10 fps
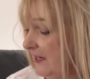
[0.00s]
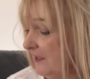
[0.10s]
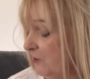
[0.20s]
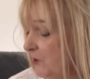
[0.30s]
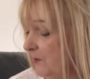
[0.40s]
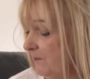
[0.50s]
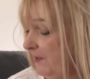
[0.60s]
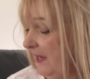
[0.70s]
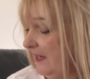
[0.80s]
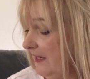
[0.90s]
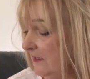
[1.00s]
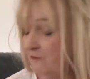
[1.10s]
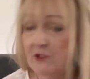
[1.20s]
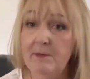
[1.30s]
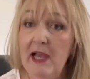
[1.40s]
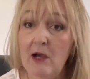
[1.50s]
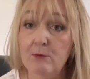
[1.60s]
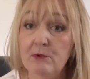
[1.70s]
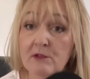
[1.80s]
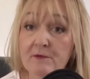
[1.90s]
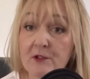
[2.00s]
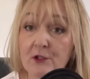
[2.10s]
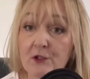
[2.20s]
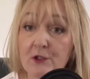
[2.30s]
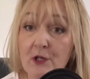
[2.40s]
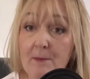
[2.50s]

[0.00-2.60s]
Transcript: Now, you would pay £100 for